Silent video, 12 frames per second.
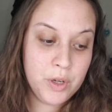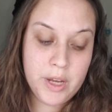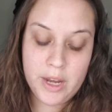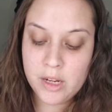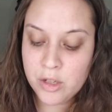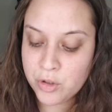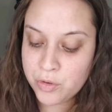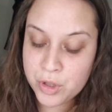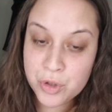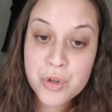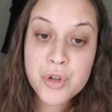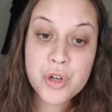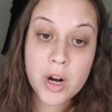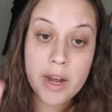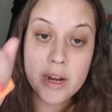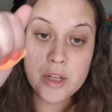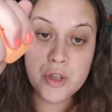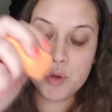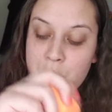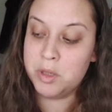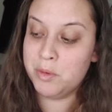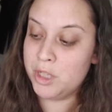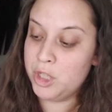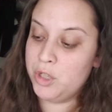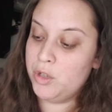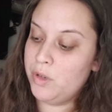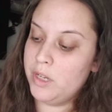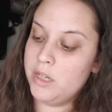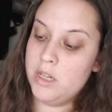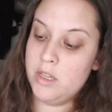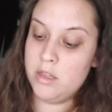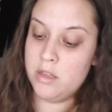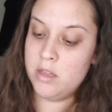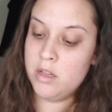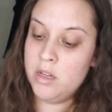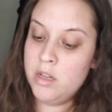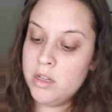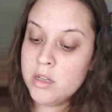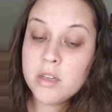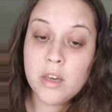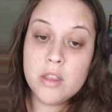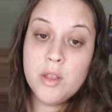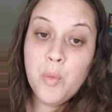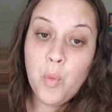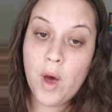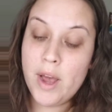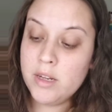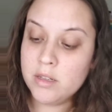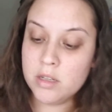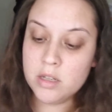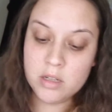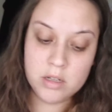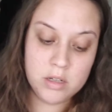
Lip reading: Okay, so these are dry. So what I'm going to do is get them wet.